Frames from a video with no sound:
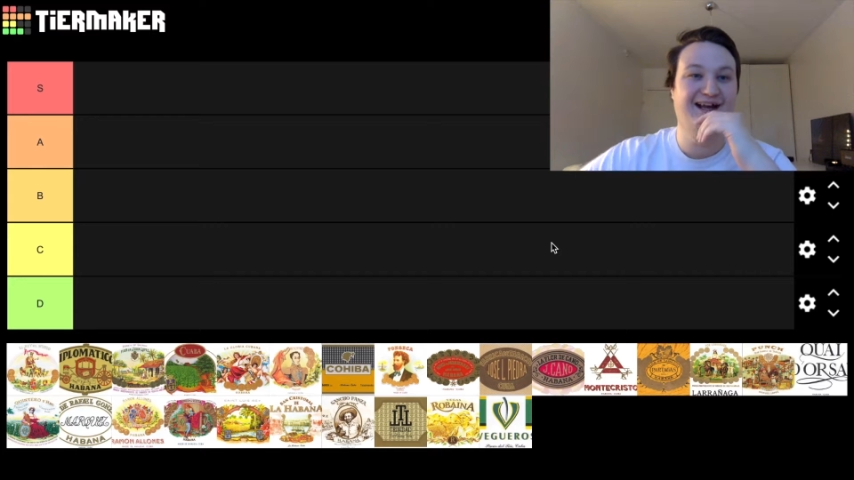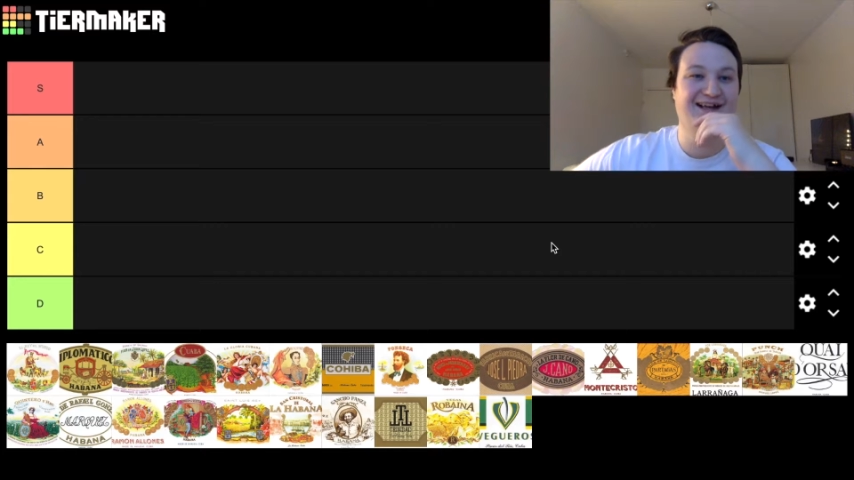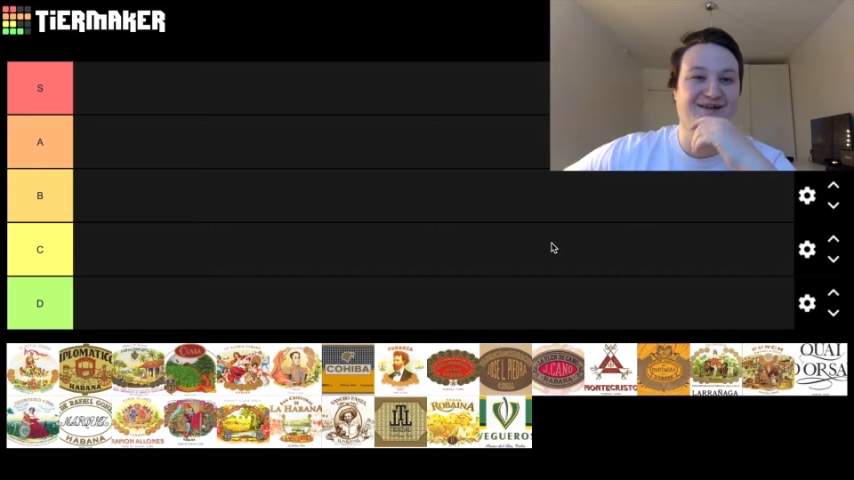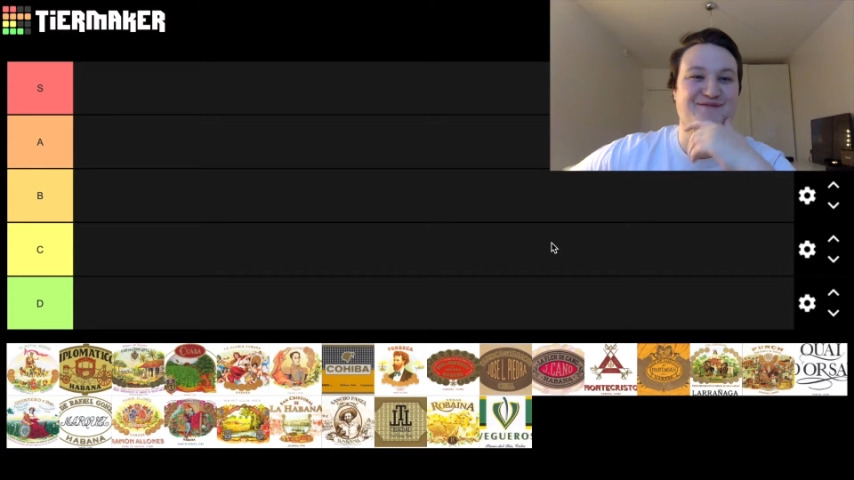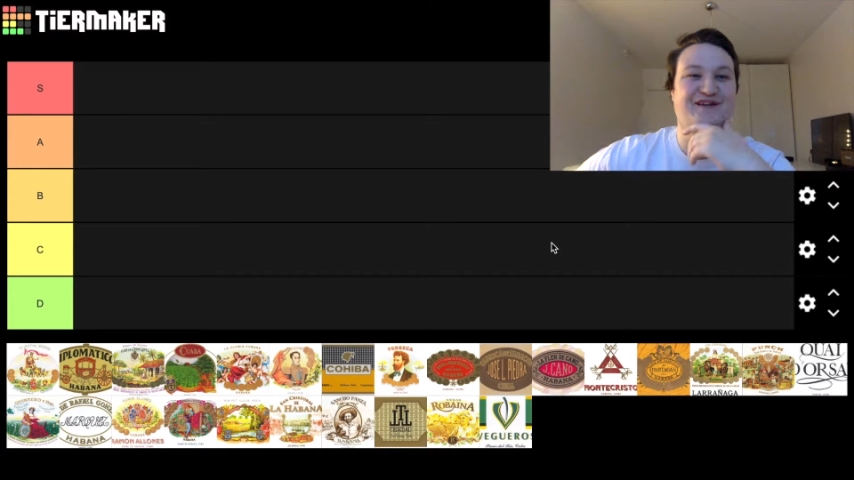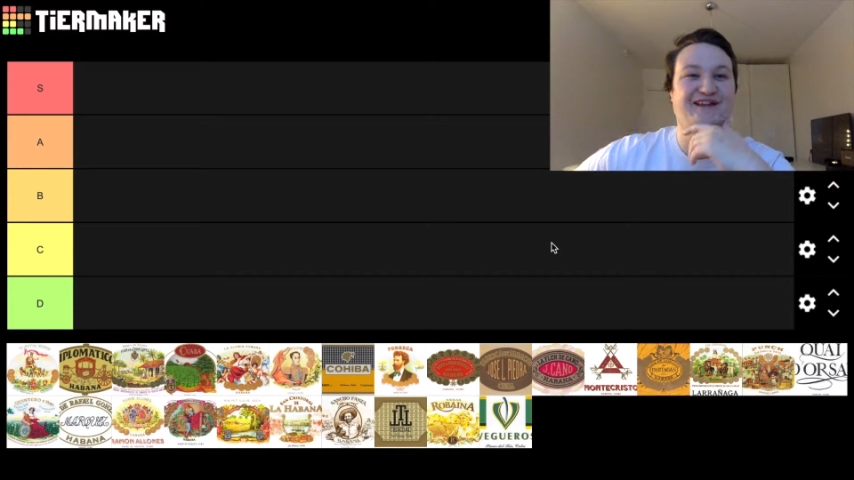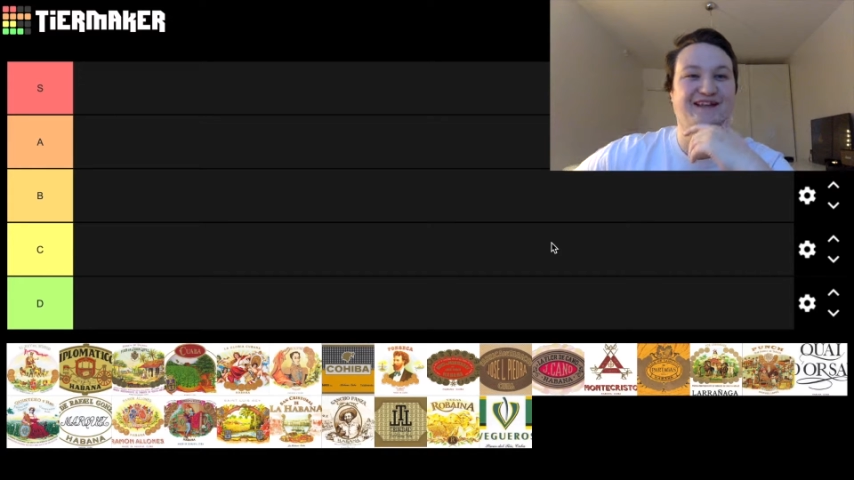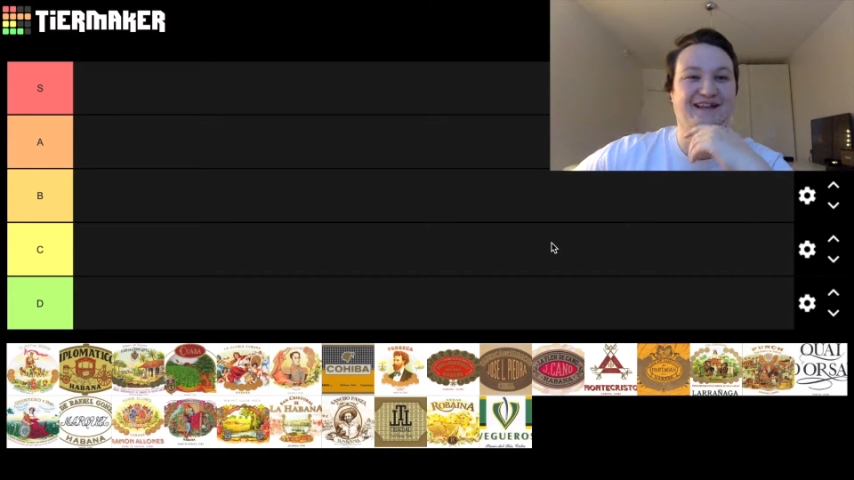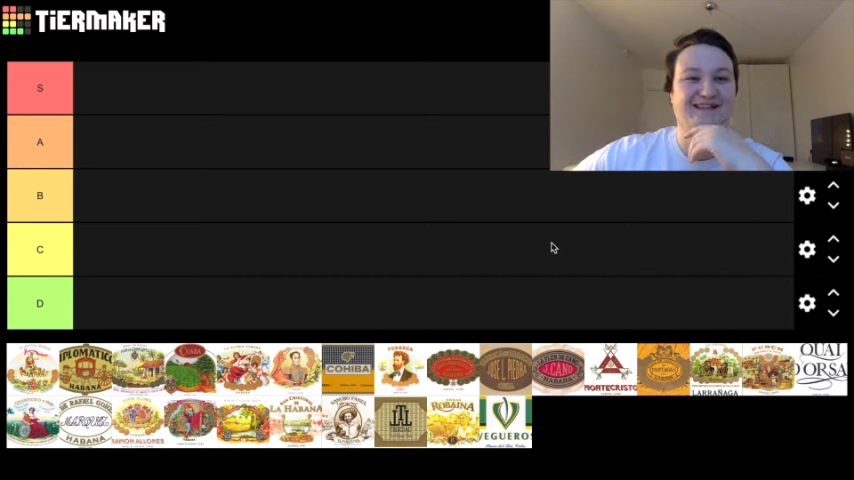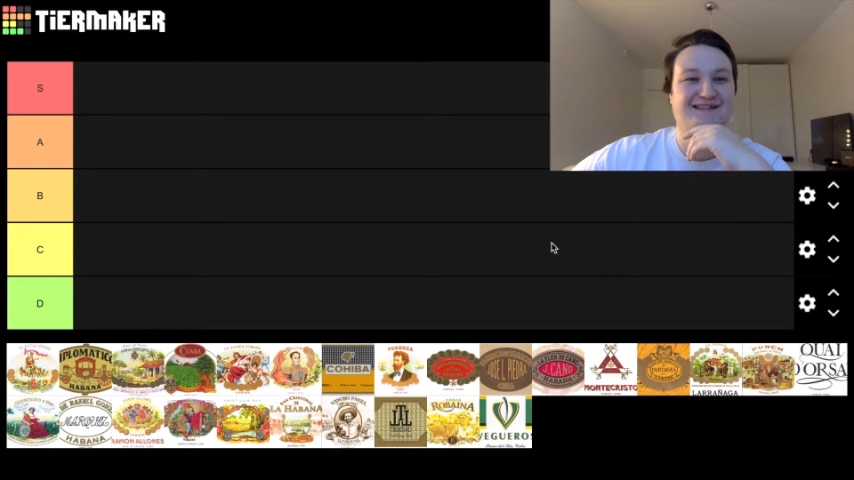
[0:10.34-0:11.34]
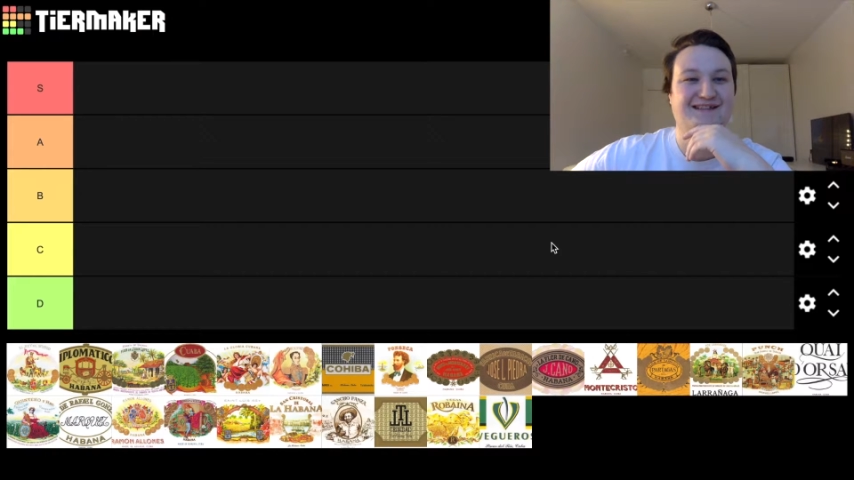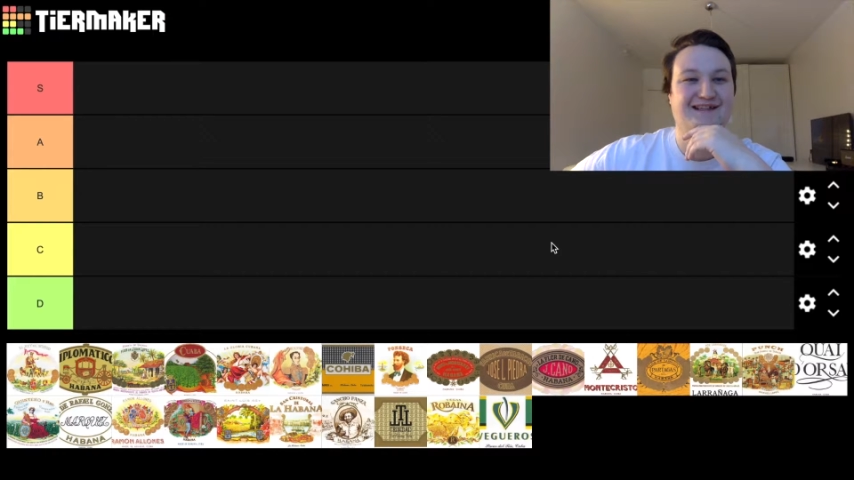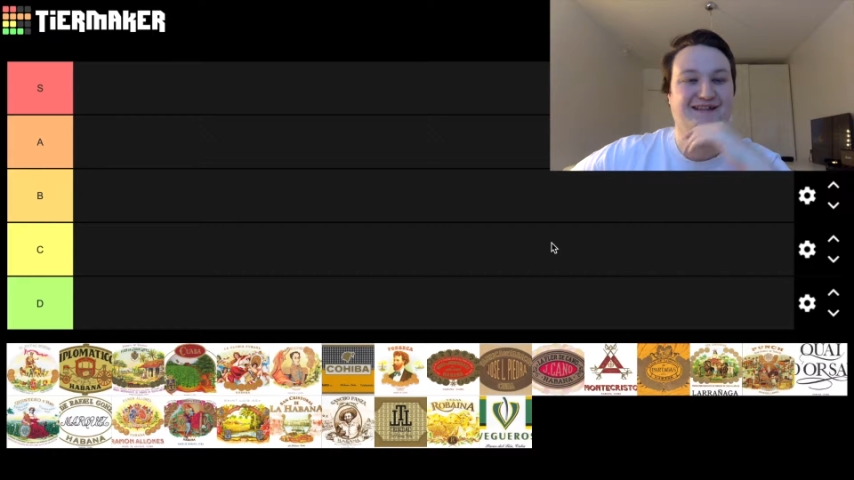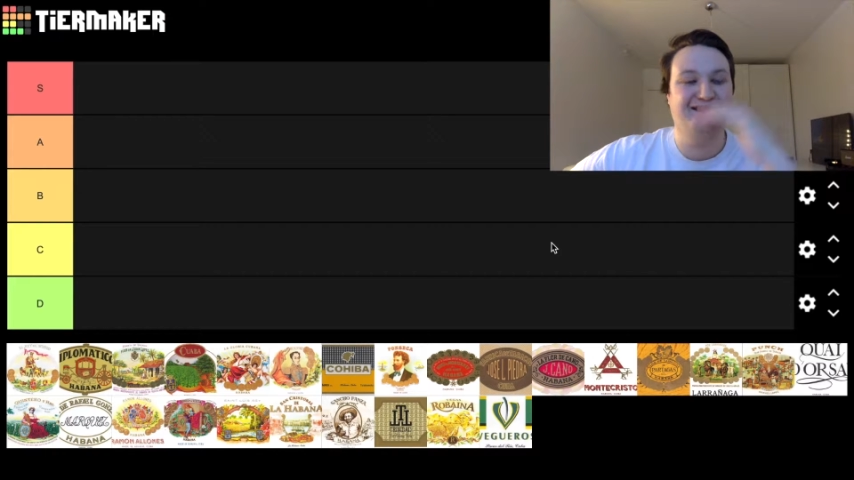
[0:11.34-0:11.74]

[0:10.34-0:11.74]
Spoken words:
But this is the